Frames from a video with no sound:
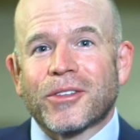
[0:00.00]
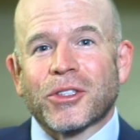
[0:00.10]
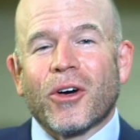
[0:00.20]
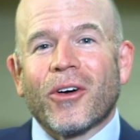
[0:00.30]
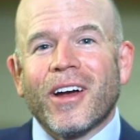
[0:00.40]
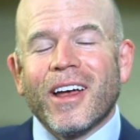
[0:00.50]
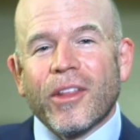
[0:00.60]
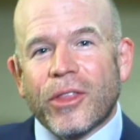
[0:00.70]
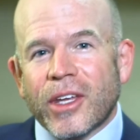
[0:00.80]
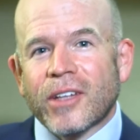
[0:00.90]
So
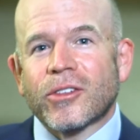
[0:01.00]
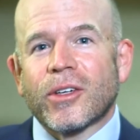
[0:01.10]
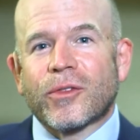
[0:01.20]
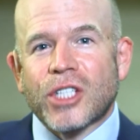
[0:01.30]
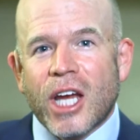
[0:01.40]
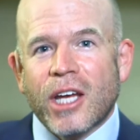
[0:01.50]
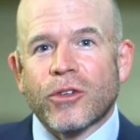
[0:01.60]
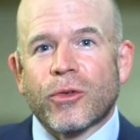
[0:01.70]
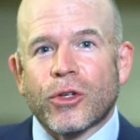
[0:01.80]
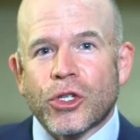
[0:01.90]
things have
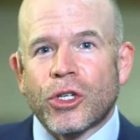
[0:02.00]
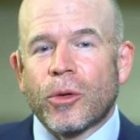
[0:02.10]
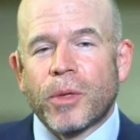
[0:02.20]
changed for sure.